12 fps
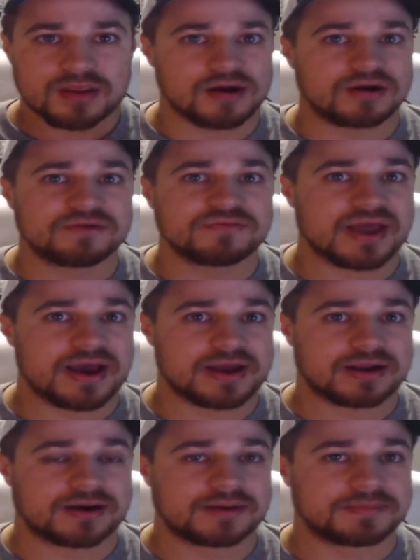of that
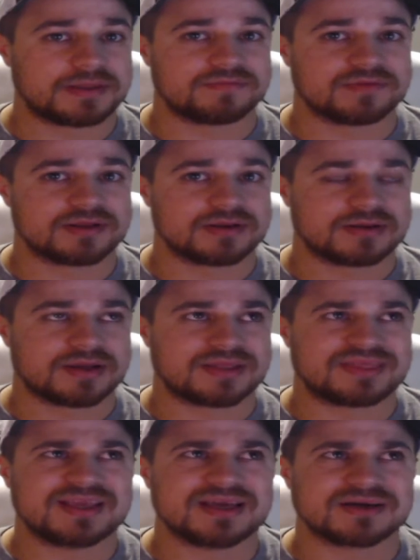um, even i
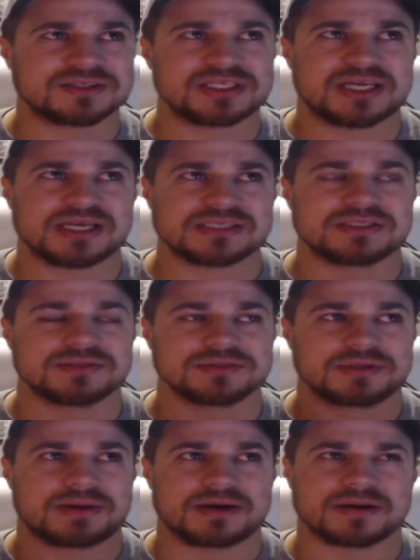think lg castillo is
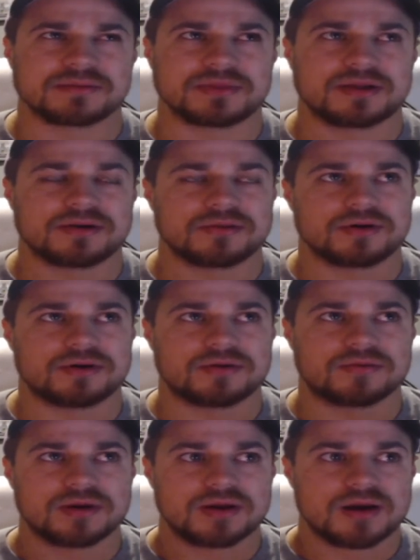an american player though